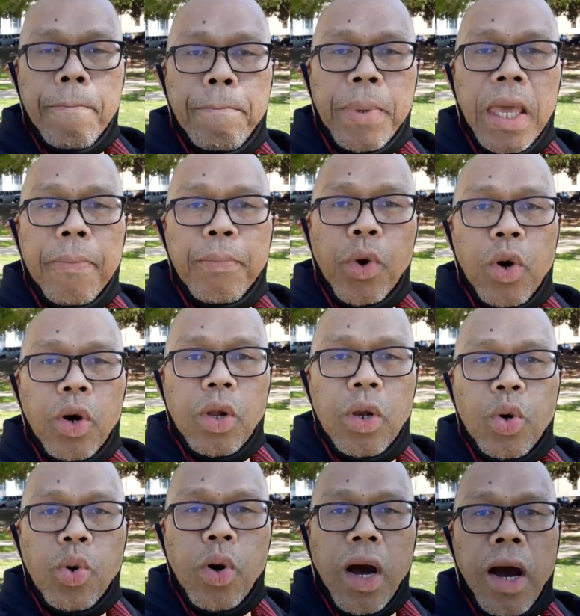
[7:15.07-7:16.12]
people
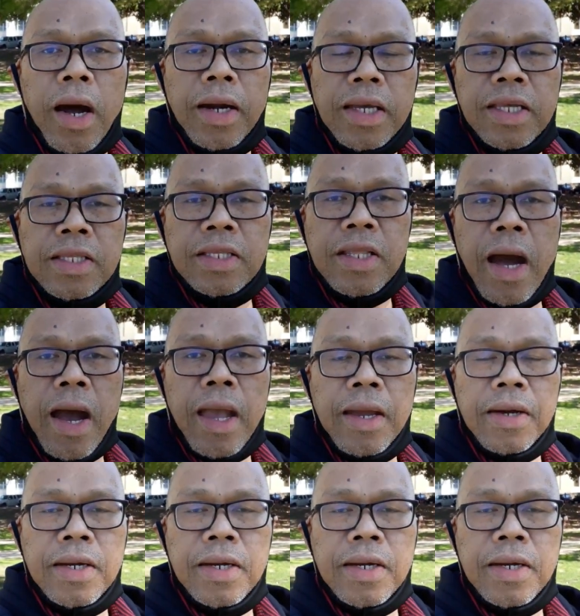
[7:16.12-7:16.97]
who are in dire